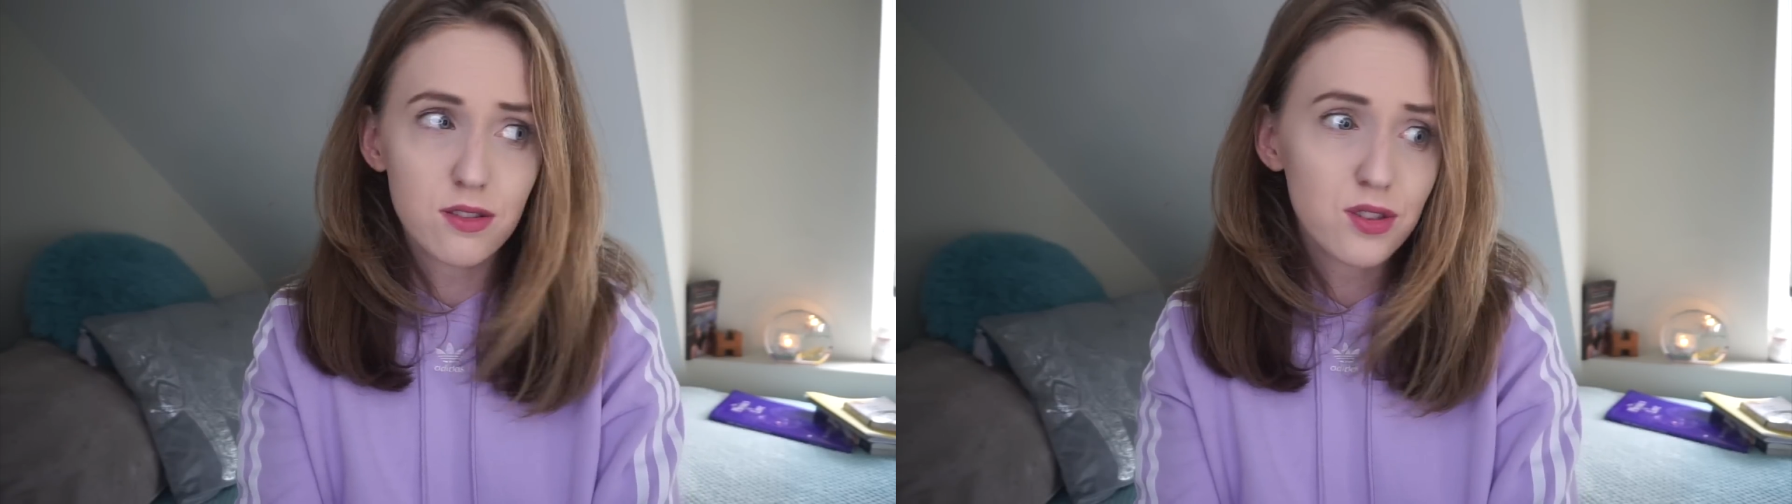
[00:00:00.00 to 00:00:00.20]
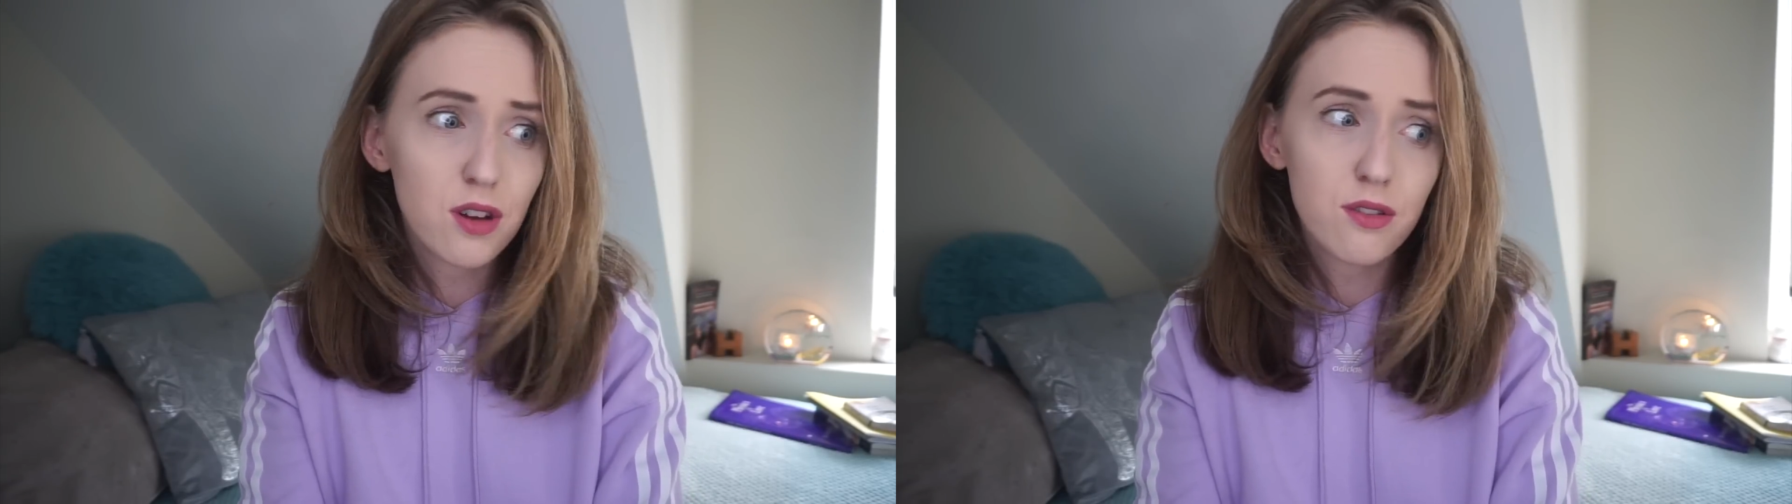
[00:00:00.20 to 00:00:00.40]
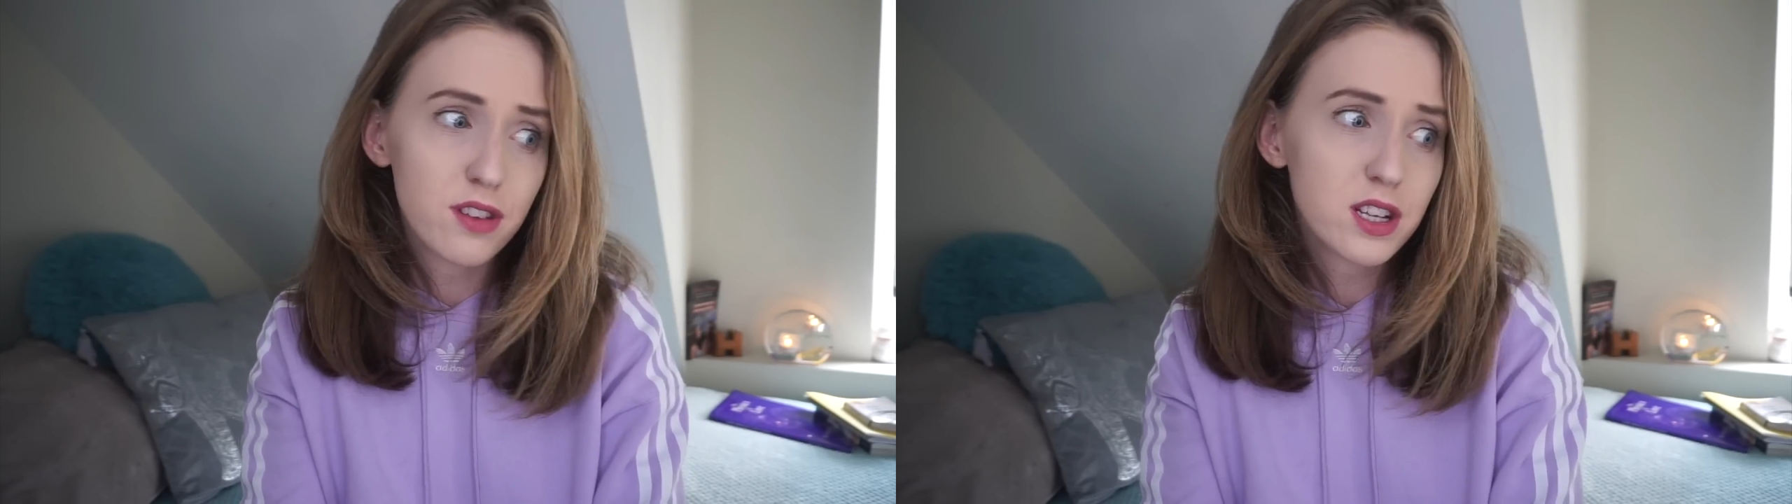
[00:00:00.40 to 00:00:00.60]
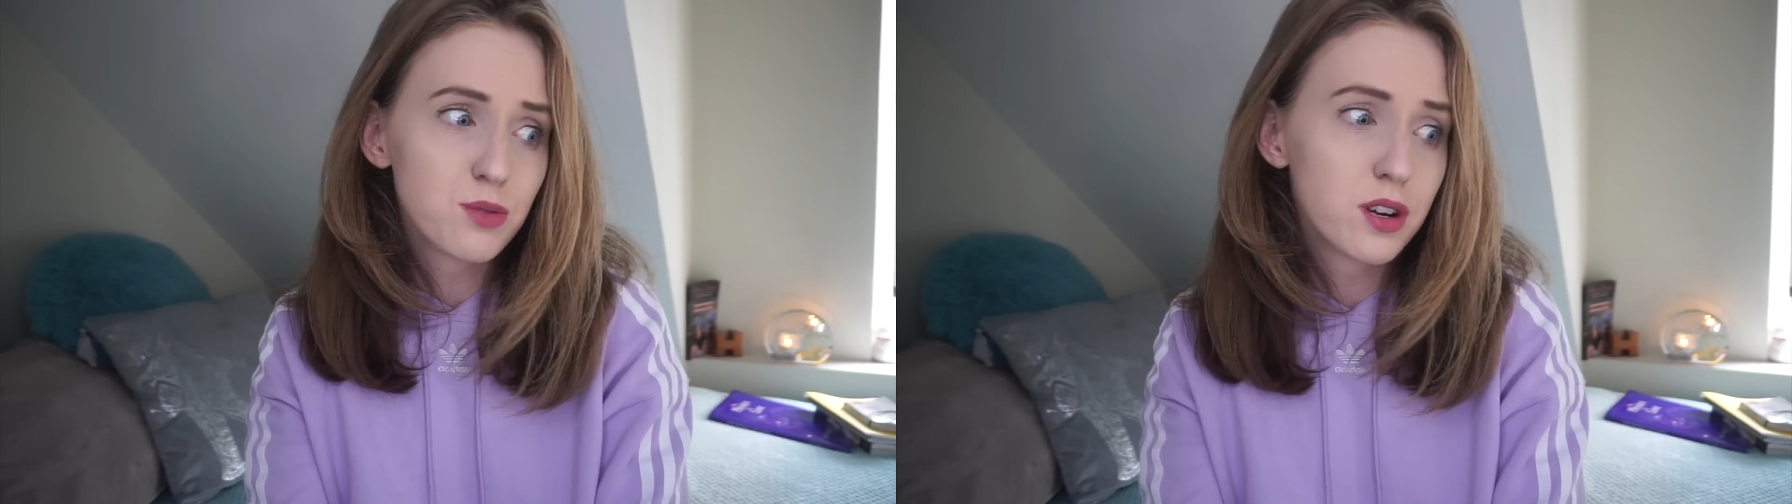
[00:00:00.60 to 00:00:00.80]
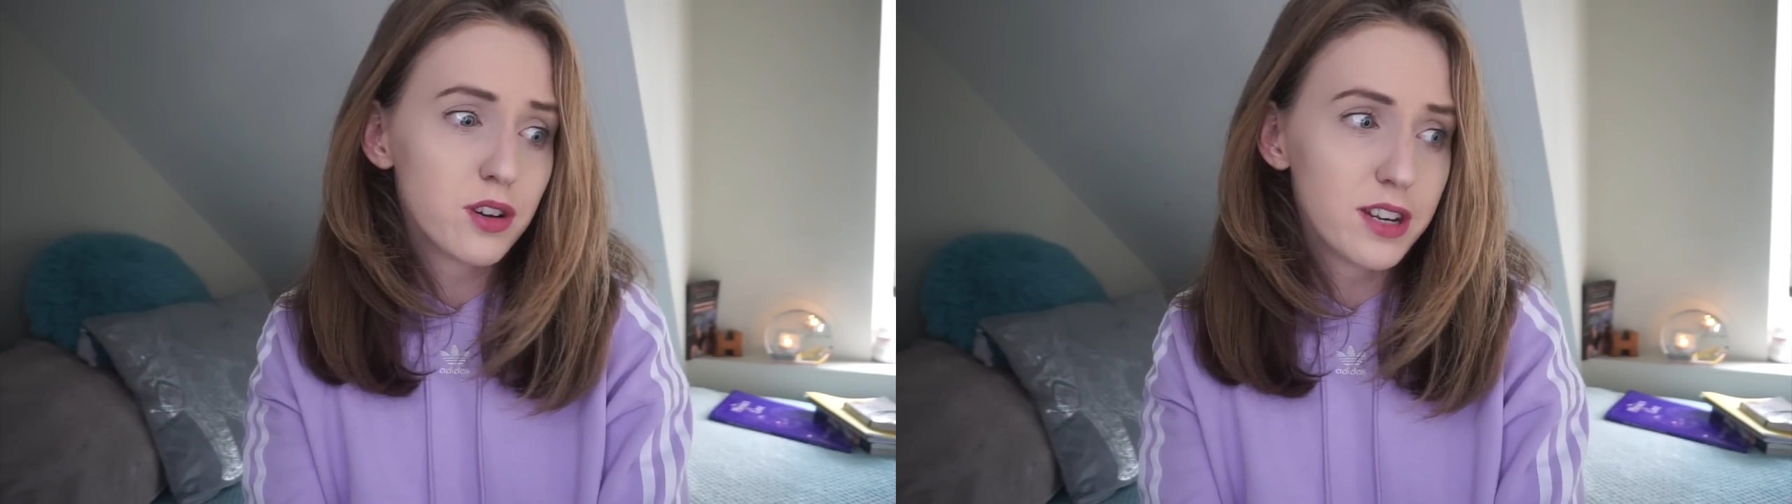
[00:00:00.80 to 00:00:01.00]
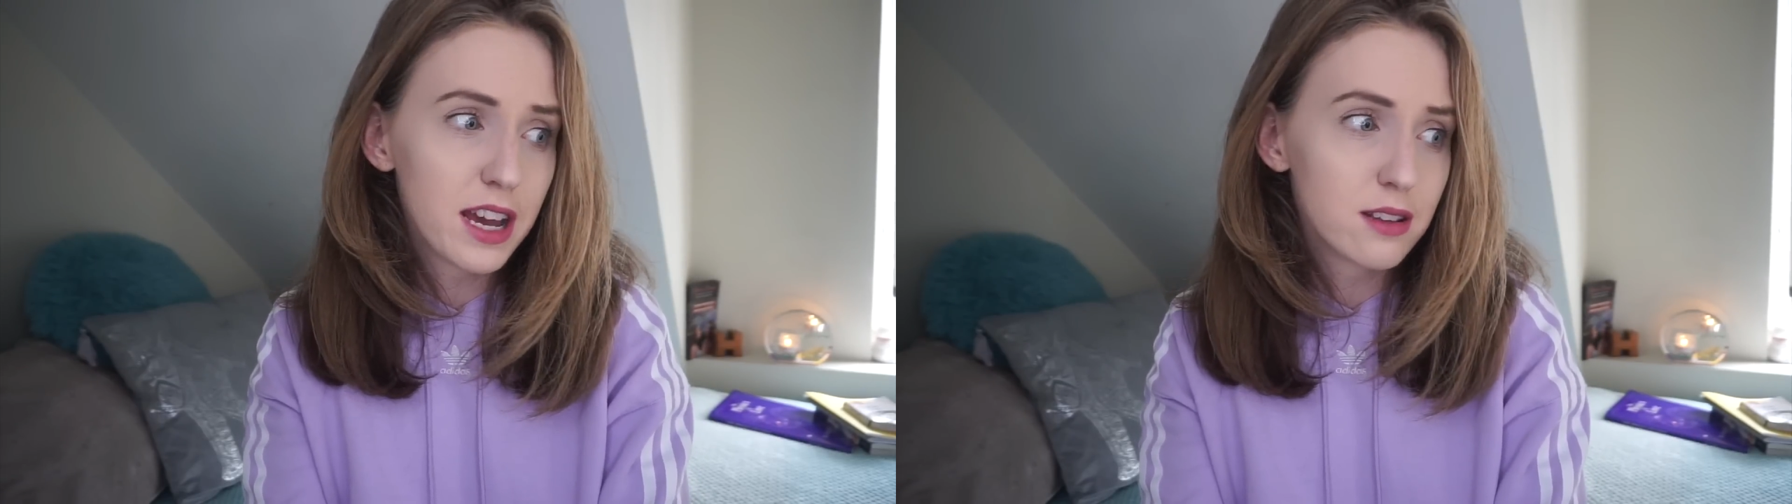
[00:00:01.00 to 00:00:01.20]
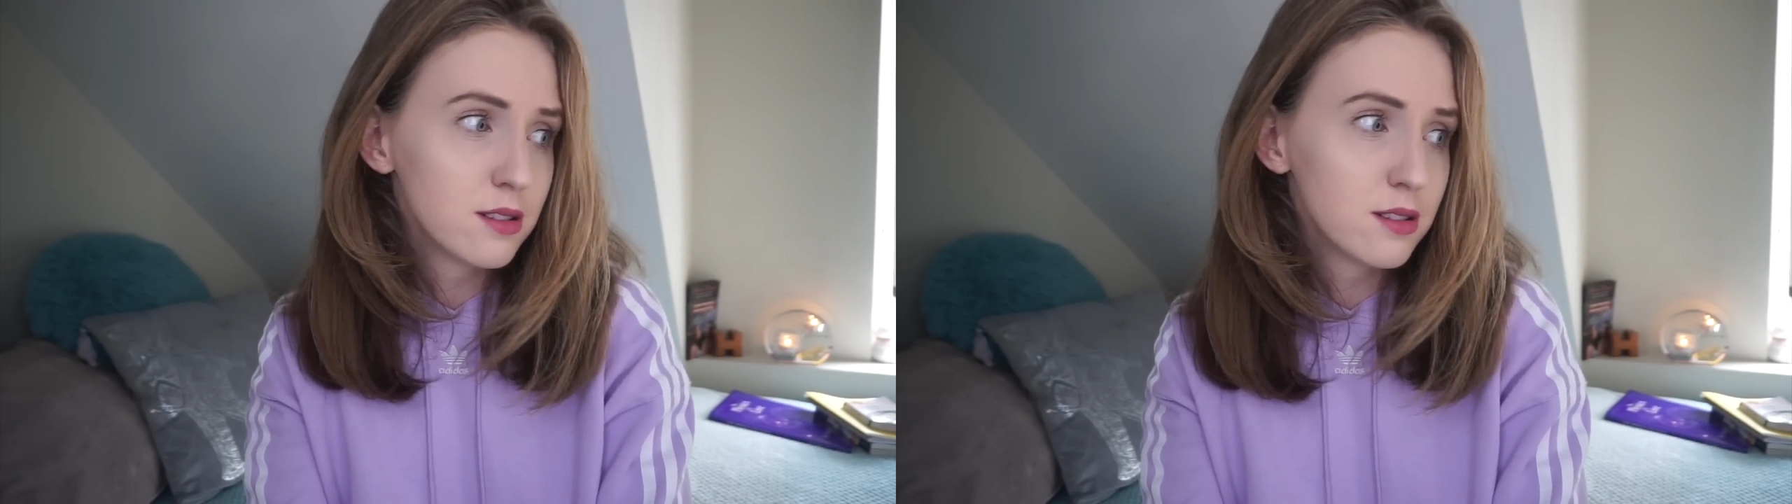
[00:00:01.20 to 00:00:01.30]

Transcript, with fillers: to do other things throughout your day.